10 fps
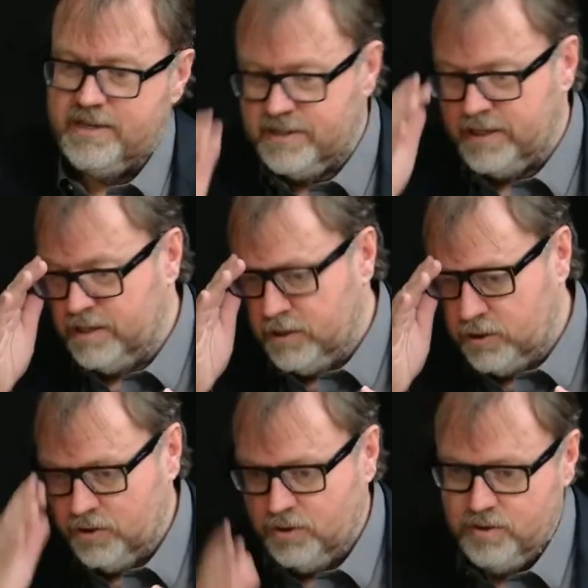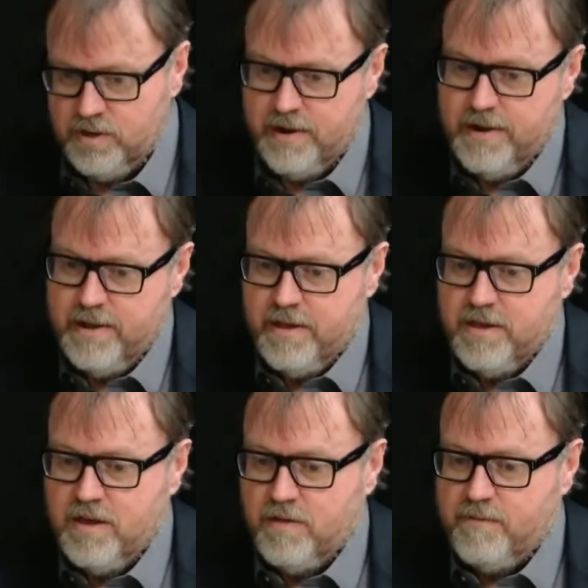into
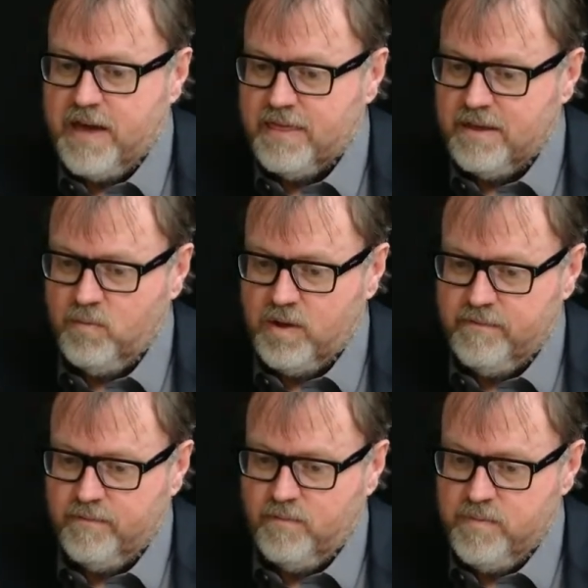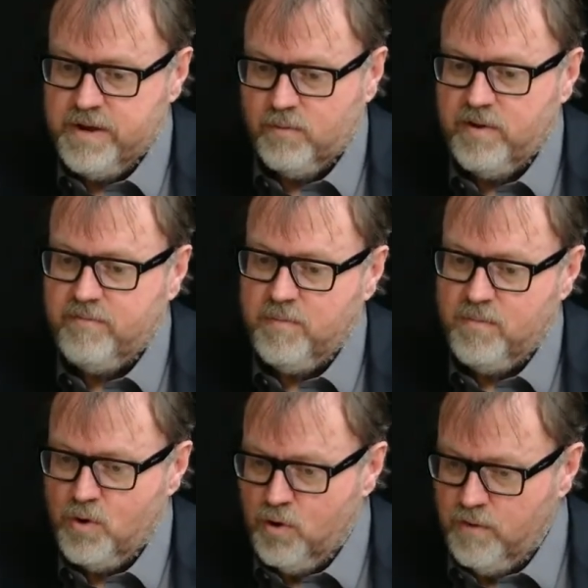the fact that we've
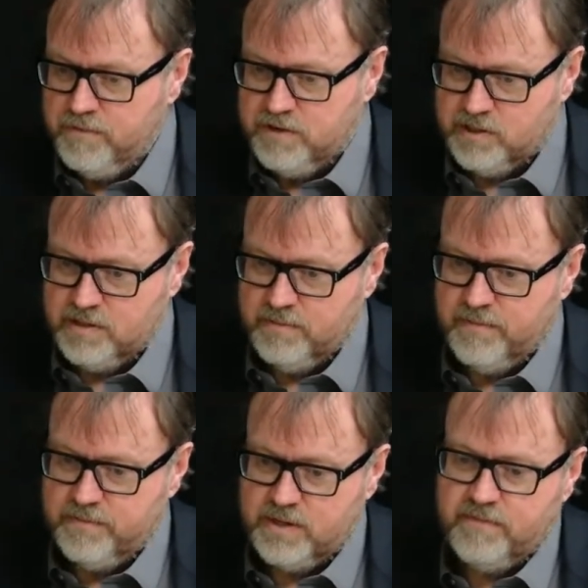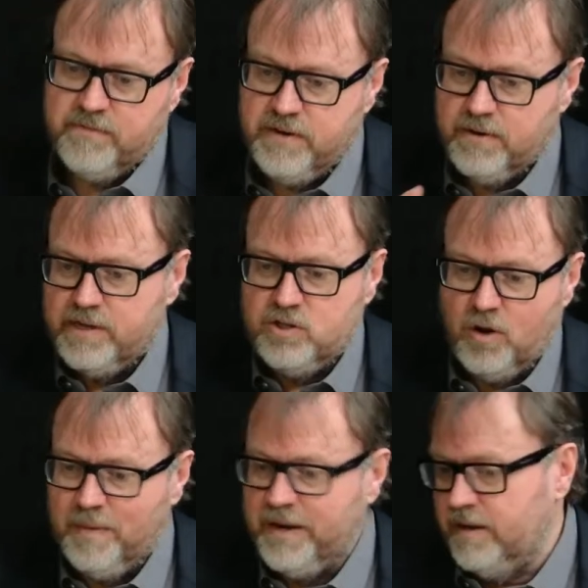moved to some very
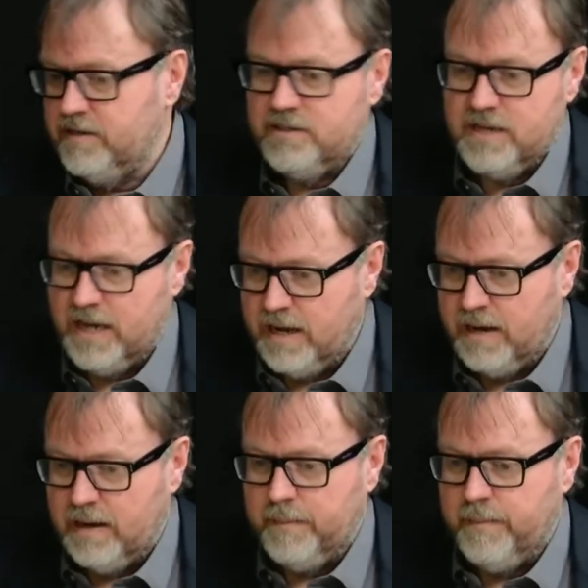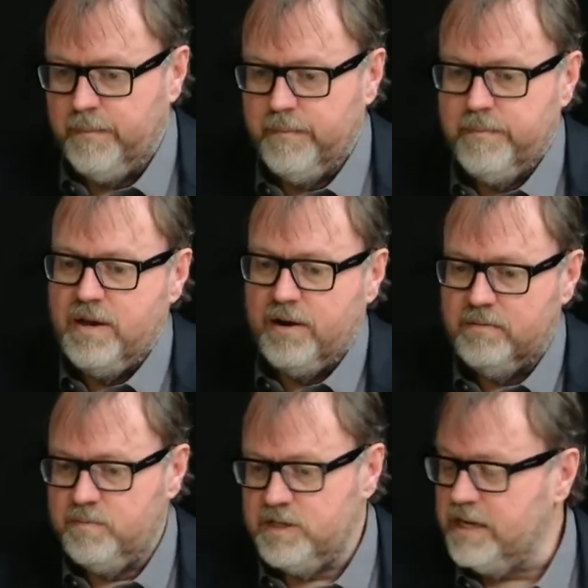dominant
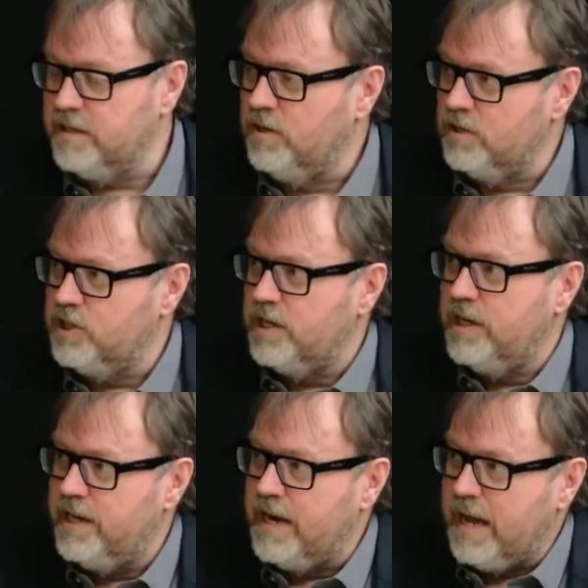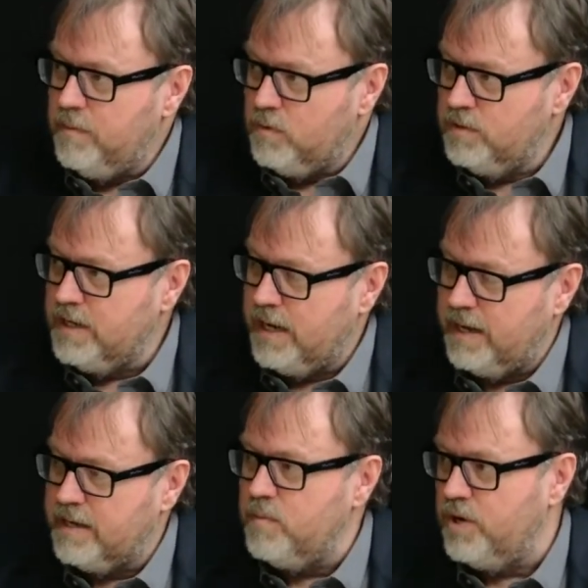technologically enabled
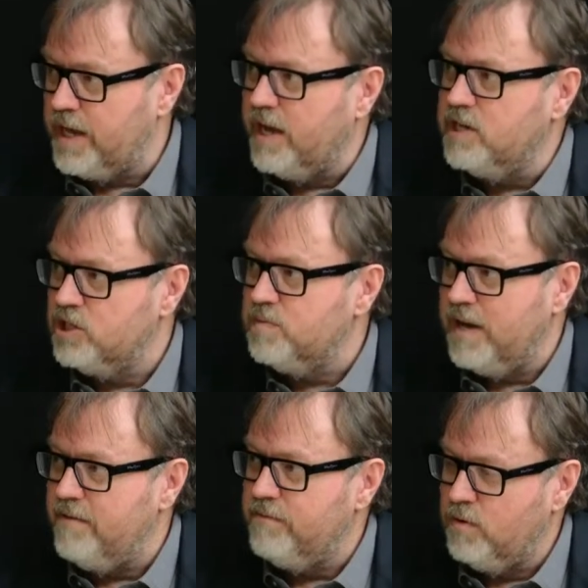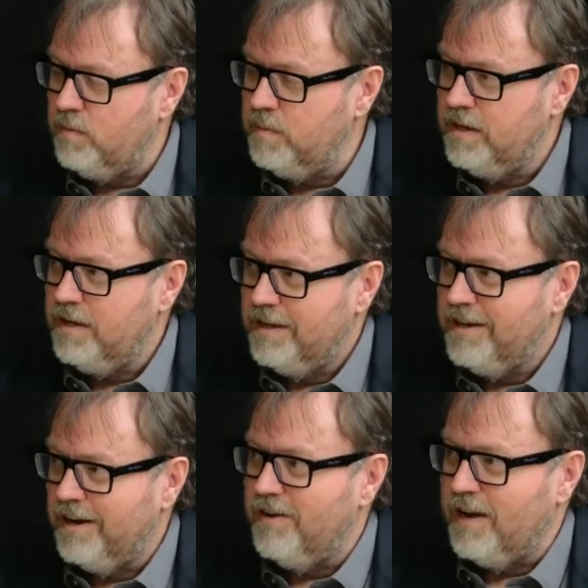communications platform
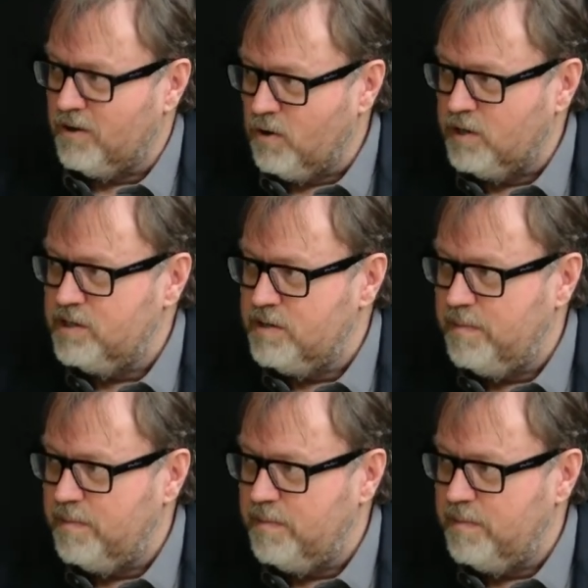across the